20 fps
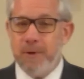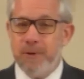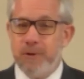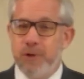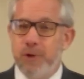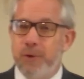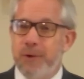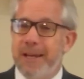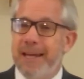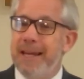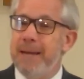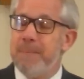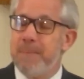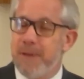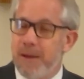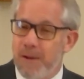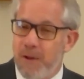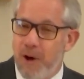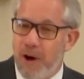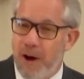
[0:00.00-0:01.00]
to keep
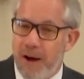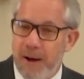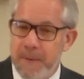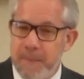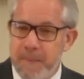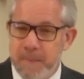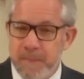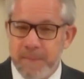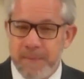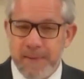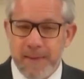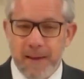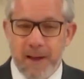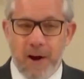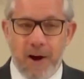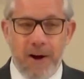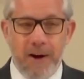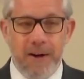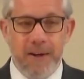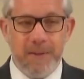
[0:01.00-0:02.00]
the law.
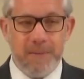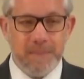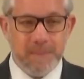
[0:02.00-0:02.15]
Our,